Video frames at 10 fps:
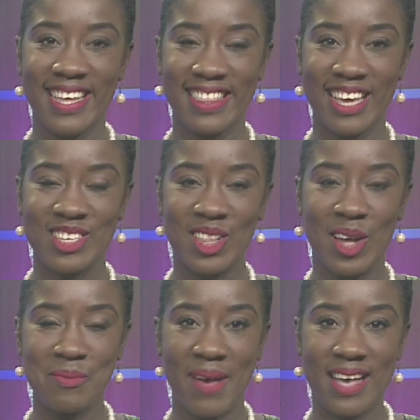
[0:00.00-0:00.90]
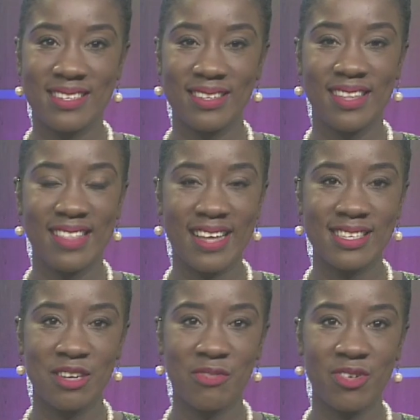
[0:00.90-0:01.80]
Thanks a lot, Basil, and
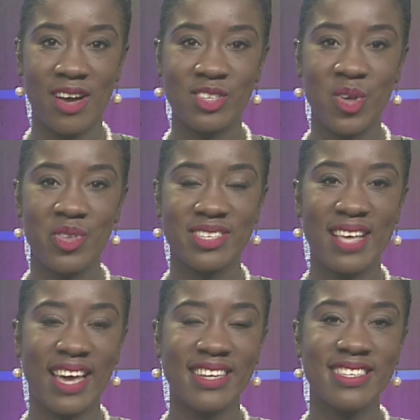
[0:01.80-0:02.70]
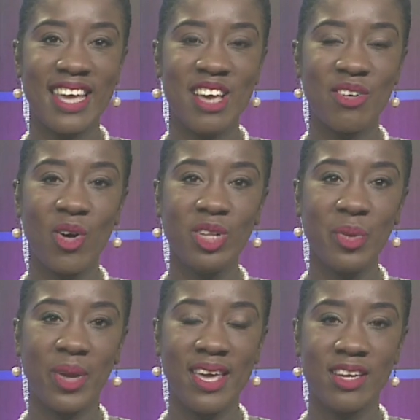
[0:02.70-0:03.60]
that's it for us on the second day of Holy
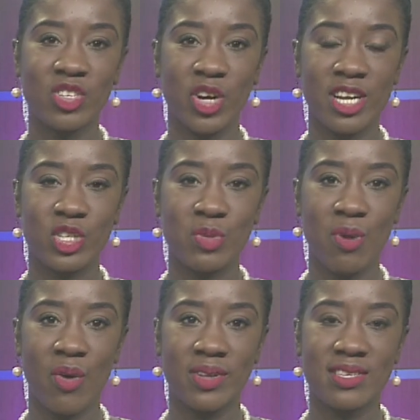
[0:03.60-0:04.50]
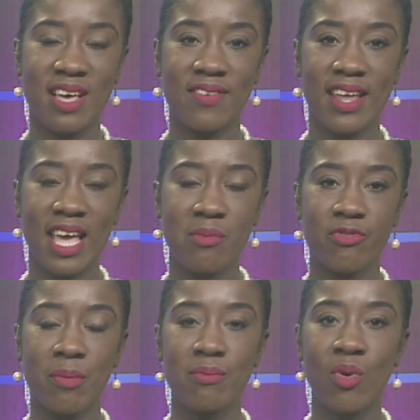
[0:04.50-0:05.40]
Week. Join us tomorrow at 7 a.m.
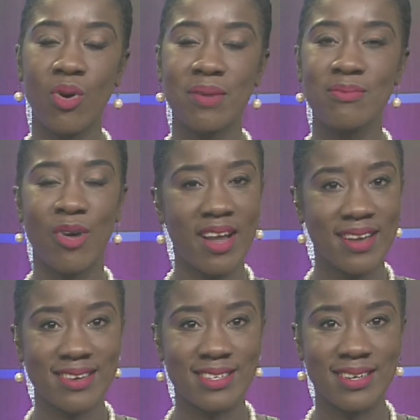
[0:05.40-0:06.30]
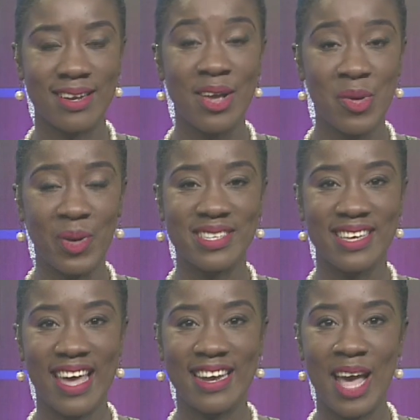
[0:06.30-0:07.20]
for more Morning Edition. Once
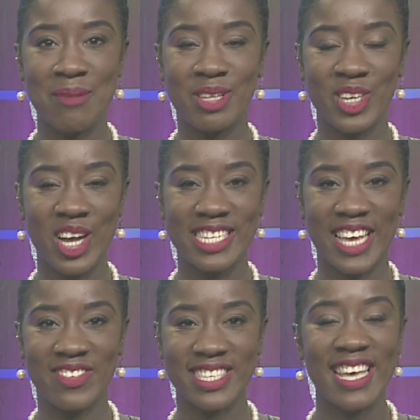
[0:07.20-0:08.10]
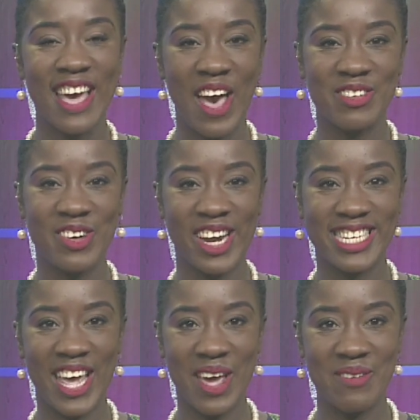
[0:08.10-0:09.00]
again, I'm Ladon Davis. Have a great
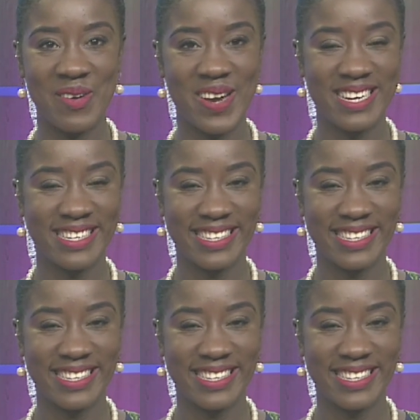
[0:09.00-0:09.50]
day, everyone.